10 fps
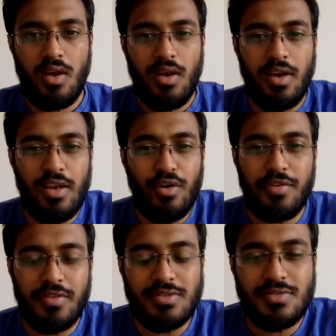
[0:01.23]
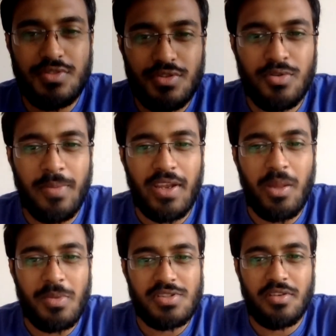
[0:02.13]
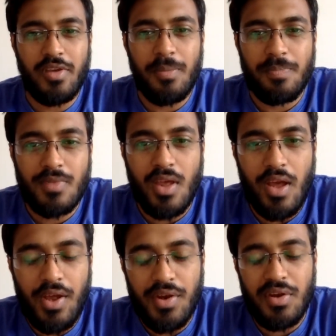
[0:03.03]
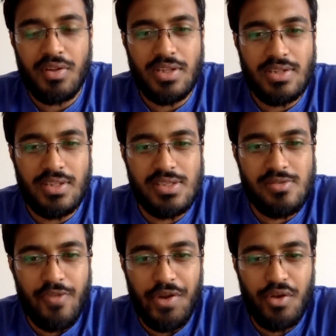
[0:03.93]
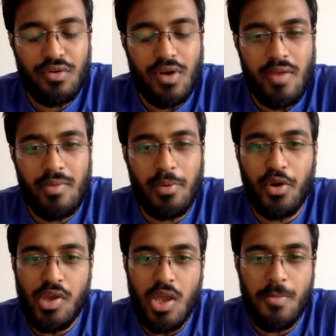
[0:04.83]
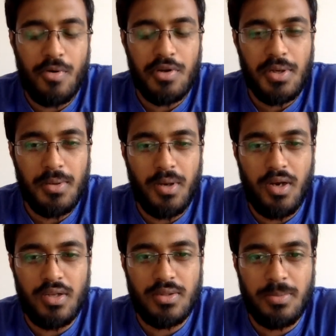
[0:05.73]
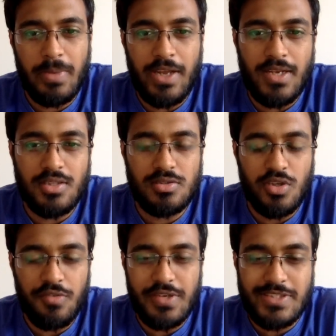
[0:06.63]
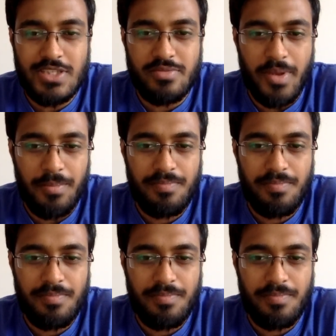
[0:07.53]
Hello everyone. So my name is Ravi, and in this video I will be talking about medicals of SSB.